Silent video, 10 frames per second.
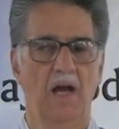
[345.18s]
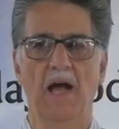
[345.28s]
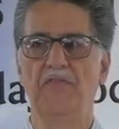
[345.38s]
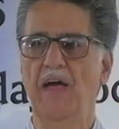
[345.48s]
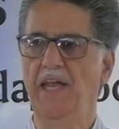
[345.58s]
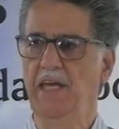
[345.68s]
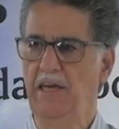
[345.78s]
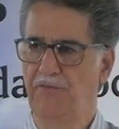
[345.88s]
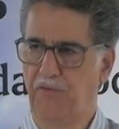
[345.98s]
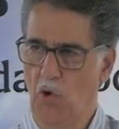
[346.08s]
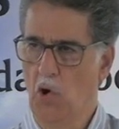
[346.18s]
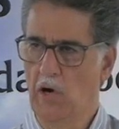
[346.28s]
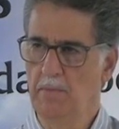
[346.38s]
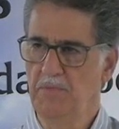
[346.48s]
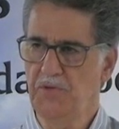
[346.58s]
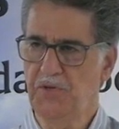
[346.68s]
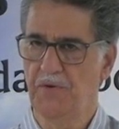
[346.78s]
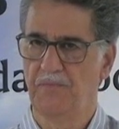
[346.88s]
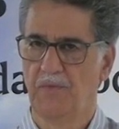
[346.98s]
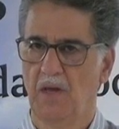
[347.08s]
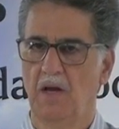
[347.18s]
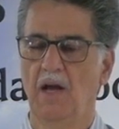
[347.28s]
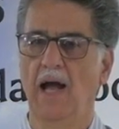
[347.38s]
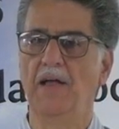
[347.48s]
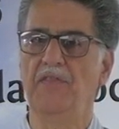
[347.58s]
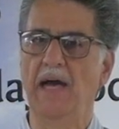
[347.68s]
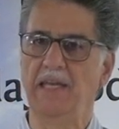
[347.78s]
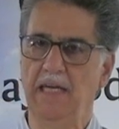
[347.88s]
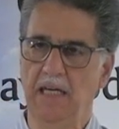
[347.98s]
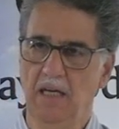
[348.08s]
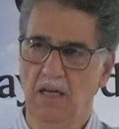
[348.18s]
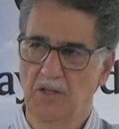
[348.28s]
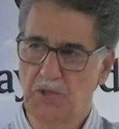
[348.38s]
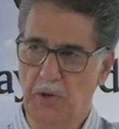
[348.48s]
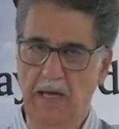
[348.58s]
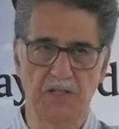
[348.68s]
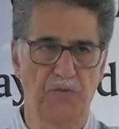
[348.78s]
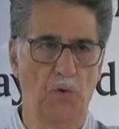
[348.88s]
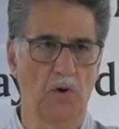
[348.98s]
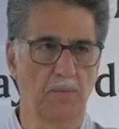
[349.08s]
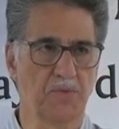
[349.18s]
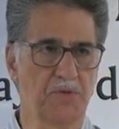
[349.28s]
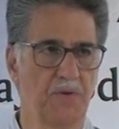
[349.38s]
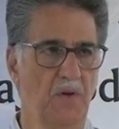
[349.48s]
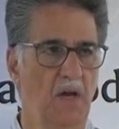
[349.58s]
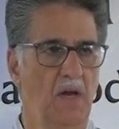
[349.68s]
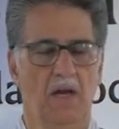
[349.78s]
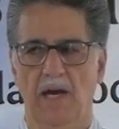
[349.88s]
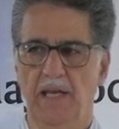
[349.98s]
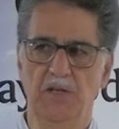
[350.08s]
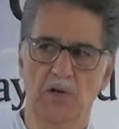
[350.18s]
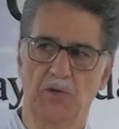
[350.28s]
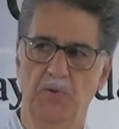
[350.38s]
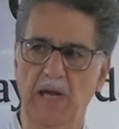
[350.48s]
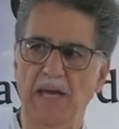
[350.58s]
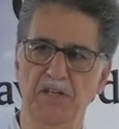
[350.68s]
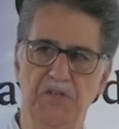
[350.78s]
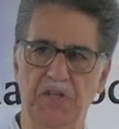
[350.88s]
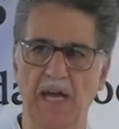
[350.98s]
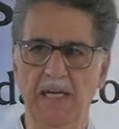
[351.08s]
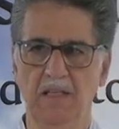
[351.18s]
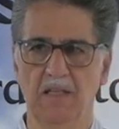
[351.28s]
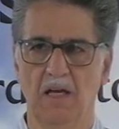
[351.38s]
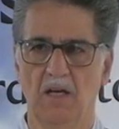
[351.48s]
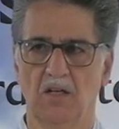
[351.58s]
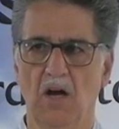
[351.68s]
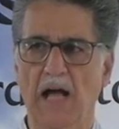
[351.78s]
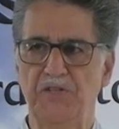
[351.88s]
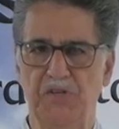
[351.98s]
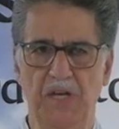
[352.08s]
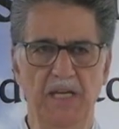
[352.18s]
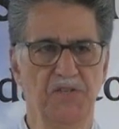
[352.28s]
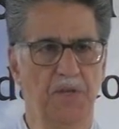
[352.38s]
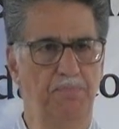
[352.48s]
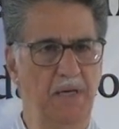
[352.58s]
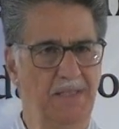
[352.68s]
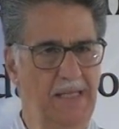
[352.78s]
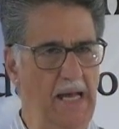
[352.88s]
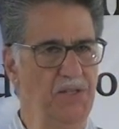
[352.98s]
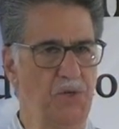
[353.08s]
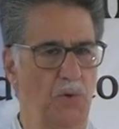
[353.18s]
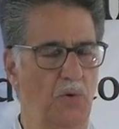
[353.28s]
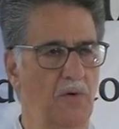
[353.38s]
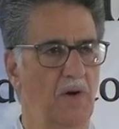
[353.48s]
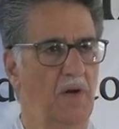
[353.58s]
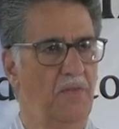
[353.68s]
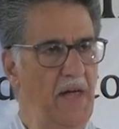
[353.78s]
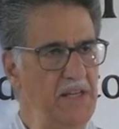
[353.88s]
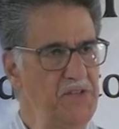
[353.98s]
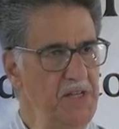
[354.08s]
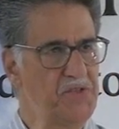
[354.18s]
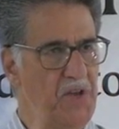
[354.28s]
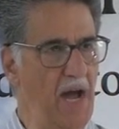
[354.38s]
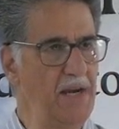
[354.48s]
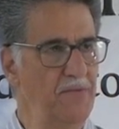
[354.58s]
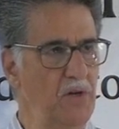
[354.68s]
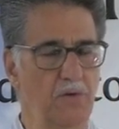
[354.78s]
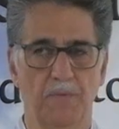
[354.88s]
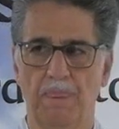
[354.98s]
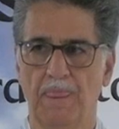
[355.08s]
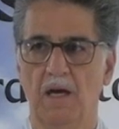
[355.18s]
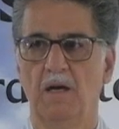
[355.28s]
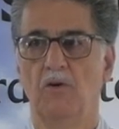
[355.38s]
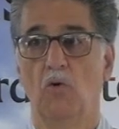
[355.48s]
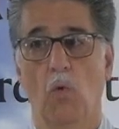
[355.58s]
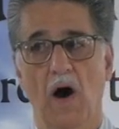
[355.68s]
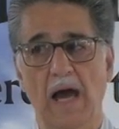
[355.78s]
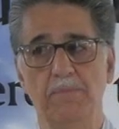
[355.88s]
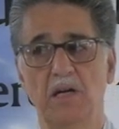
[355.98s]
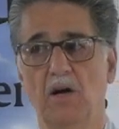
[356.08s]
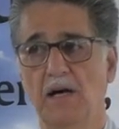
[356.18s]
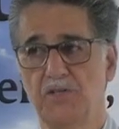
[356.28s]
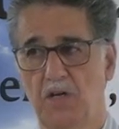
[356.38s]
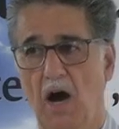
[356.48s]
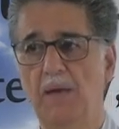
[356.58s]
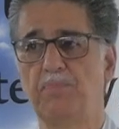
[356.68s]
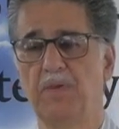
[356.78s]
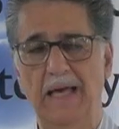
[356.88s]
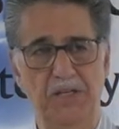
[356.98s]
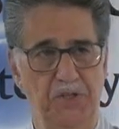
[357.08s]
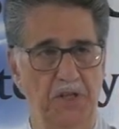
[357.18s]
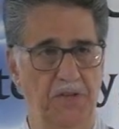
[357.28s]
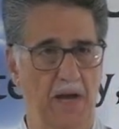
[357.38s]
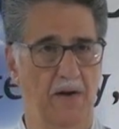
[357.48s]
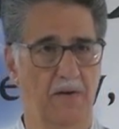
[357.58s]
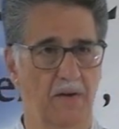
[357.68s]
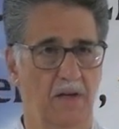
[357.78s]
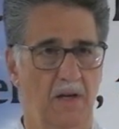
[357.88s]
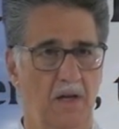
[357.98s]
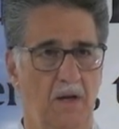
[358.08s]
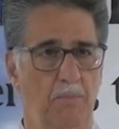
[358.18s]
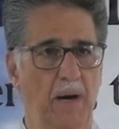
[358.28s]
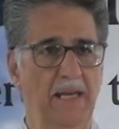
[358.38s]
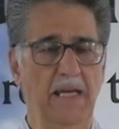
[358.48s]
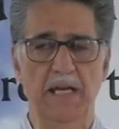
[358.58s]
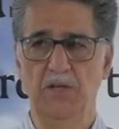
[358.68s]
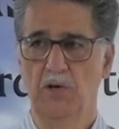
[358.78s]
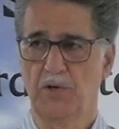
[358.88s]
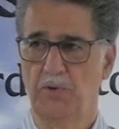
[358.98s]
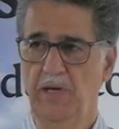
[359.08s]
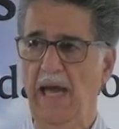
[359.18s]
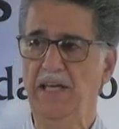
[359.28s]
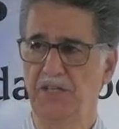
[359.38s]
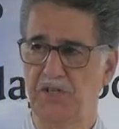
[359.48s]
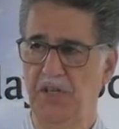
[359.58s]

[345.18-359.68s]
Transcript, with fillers: and then He forms, and then He transforms. And in your created state, God sees the potential that is inside of you. Why? Because God placed it there. But in your creative